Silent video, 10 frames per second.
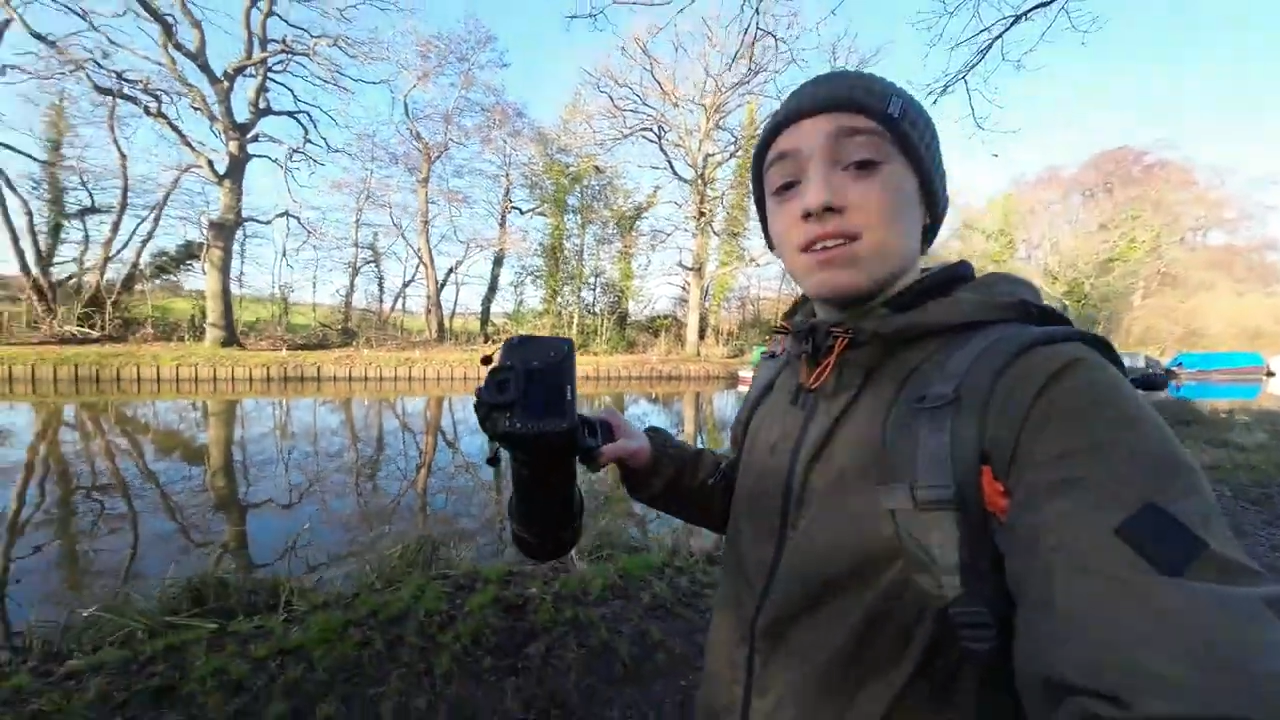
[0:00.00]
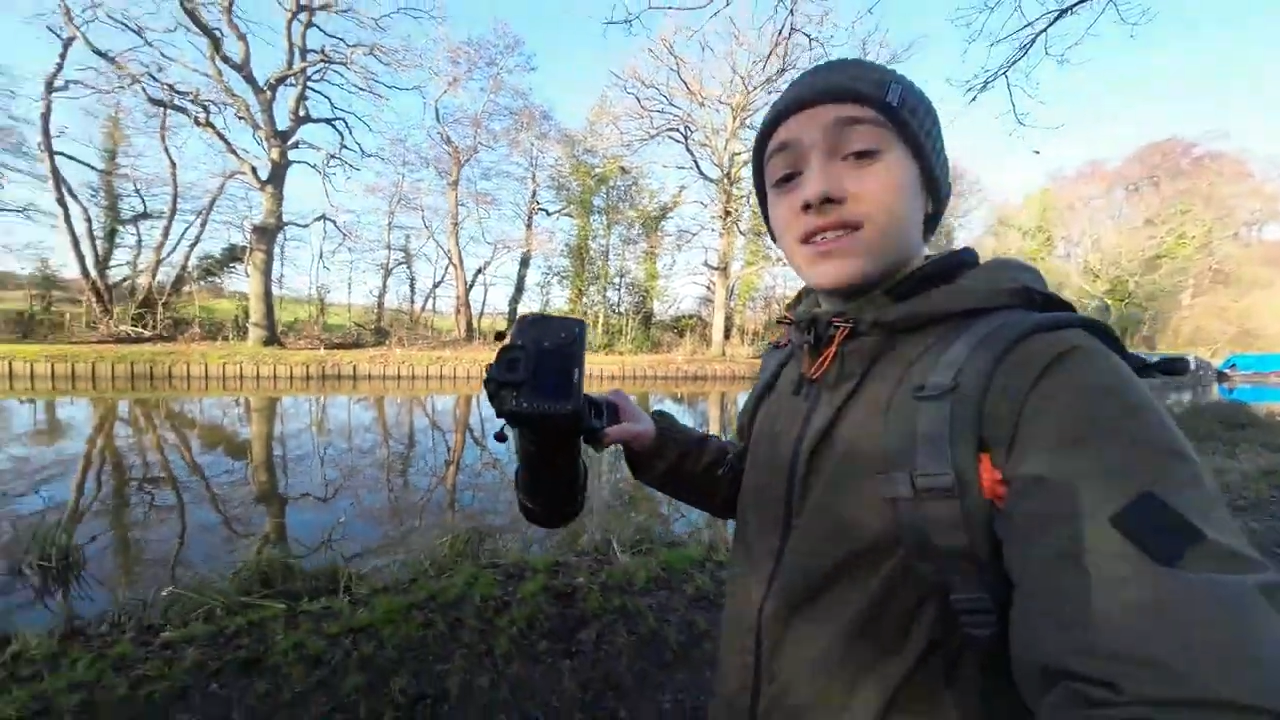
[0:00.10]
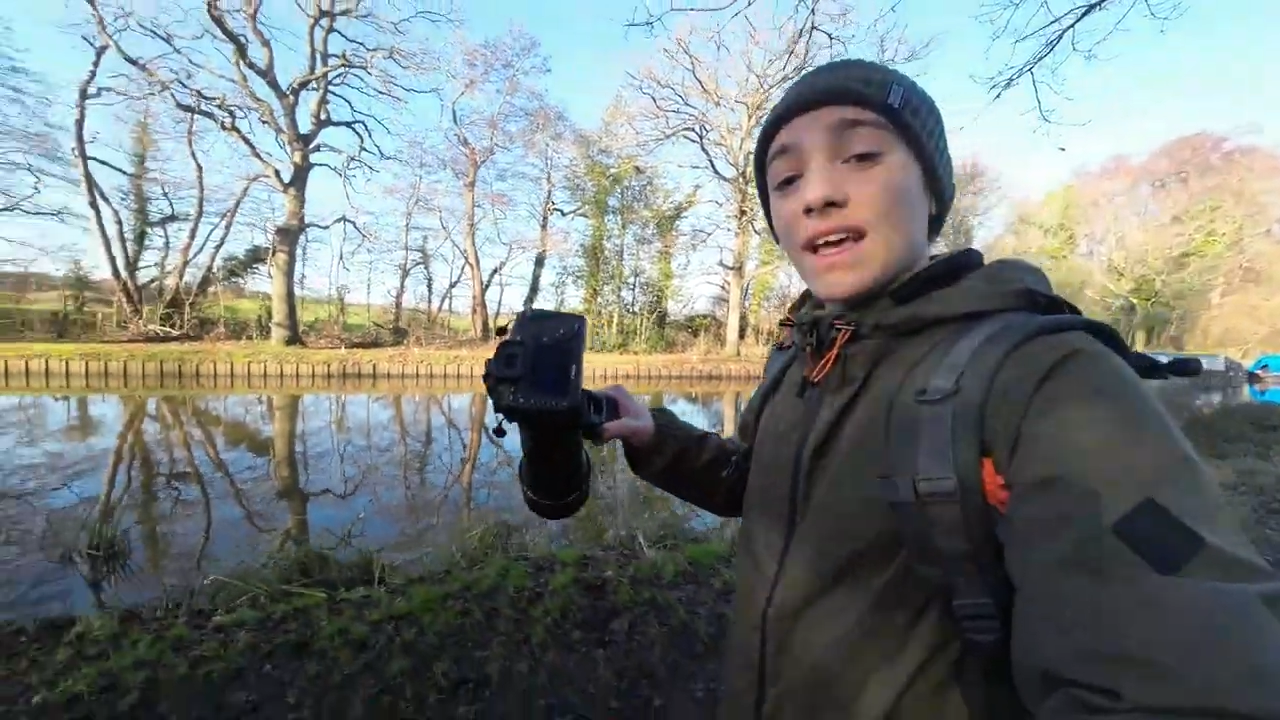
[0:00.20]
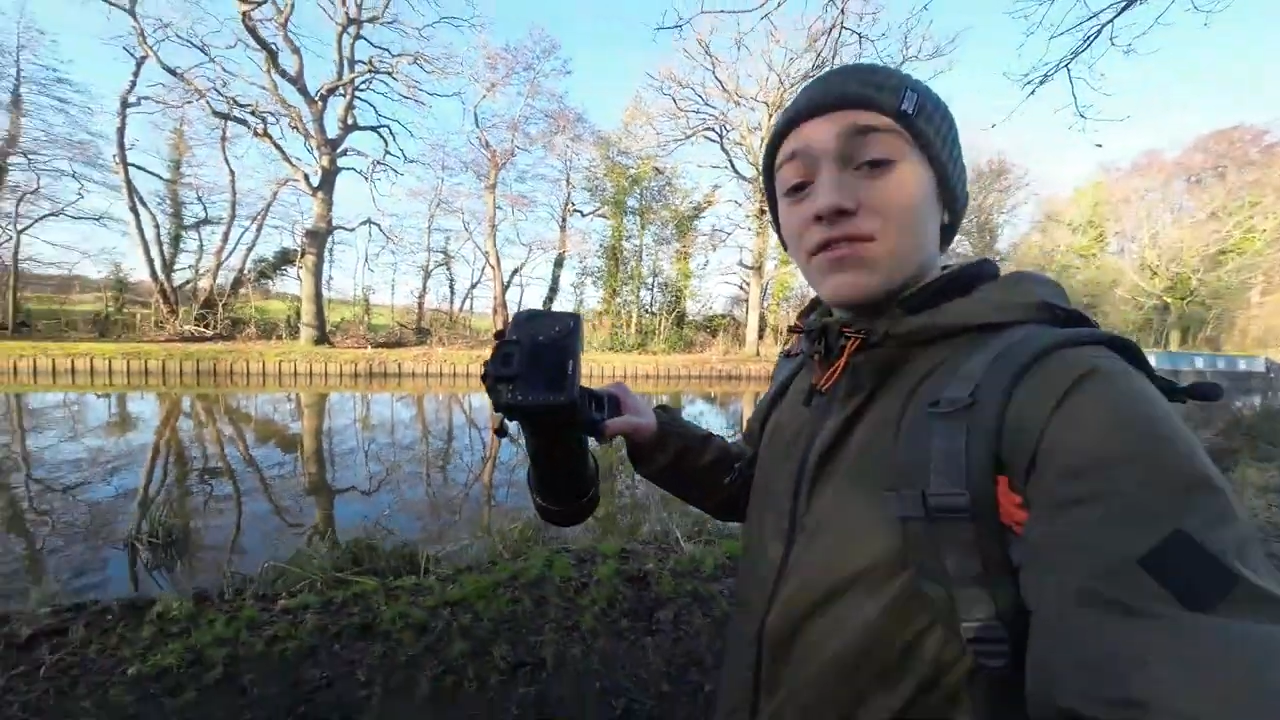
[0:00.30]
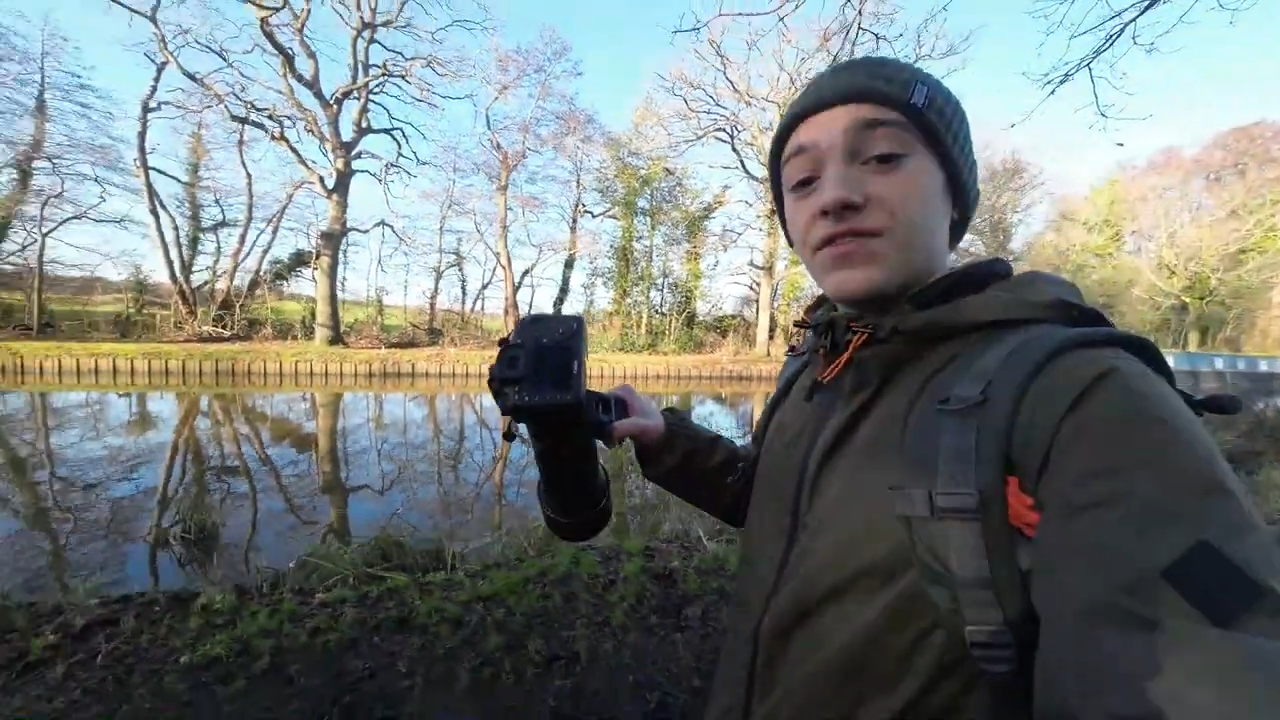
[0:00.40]

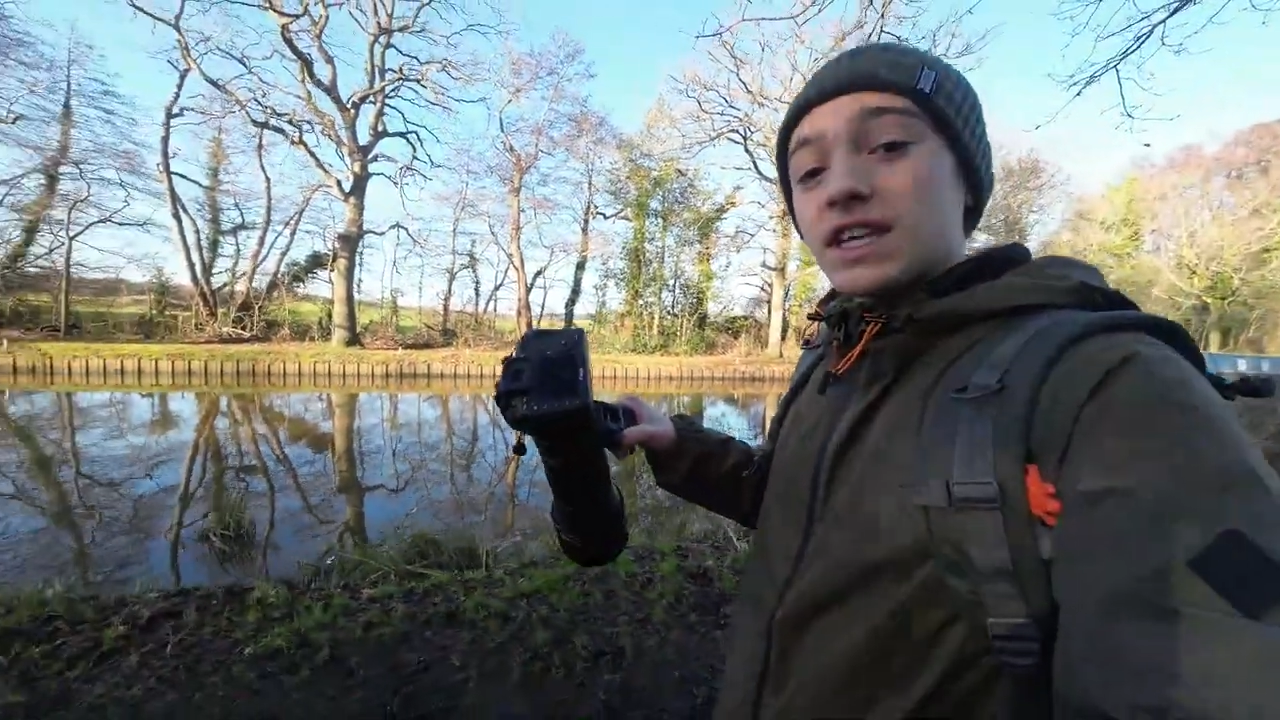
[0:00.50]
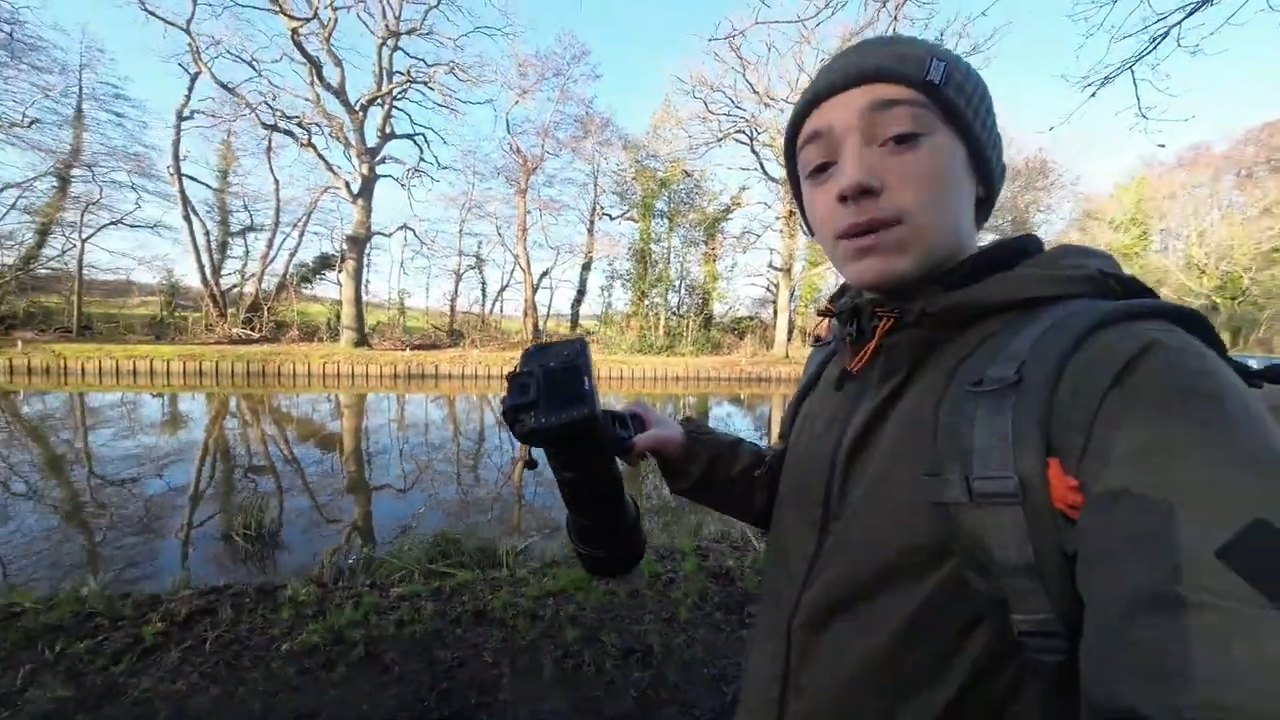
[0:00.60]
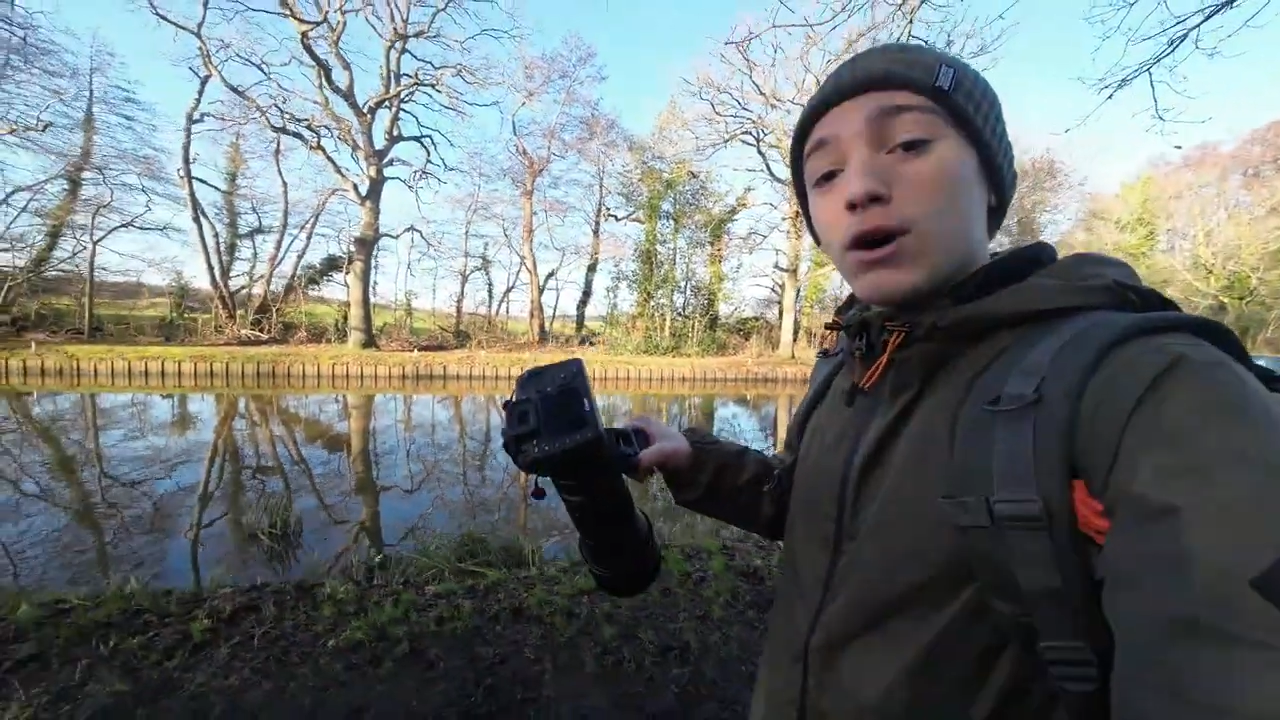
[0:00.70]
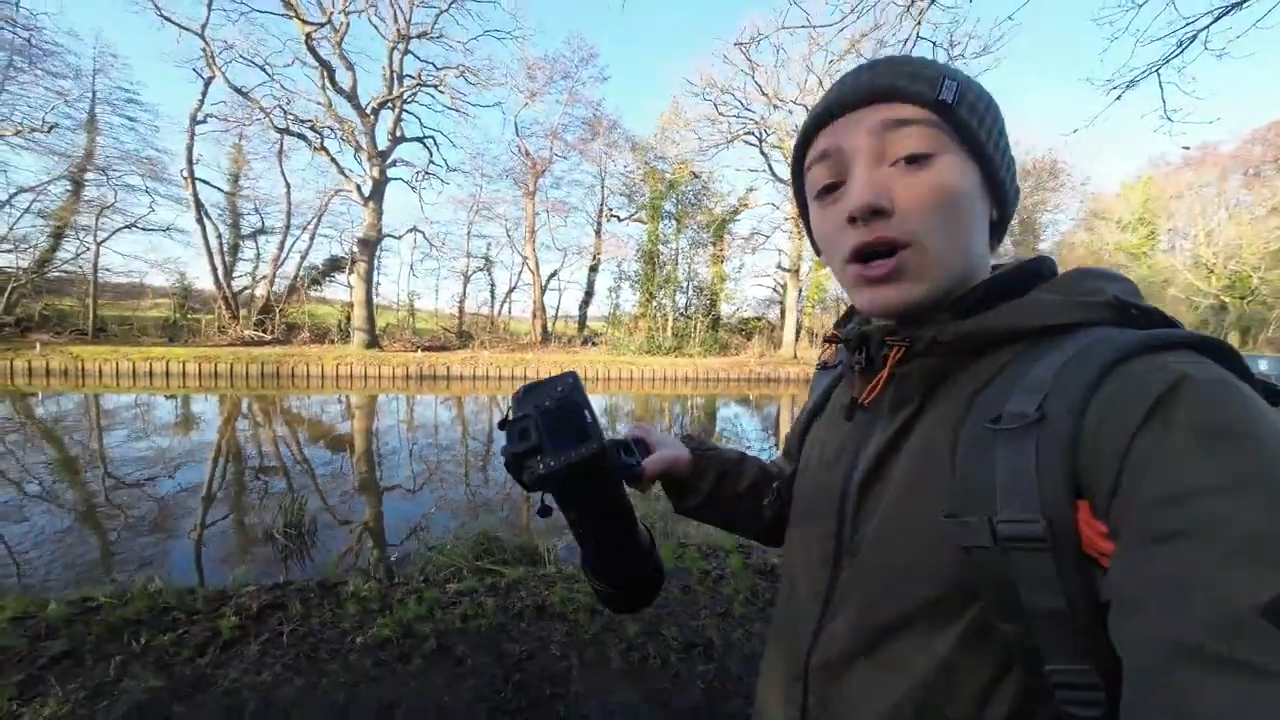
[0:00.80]
7D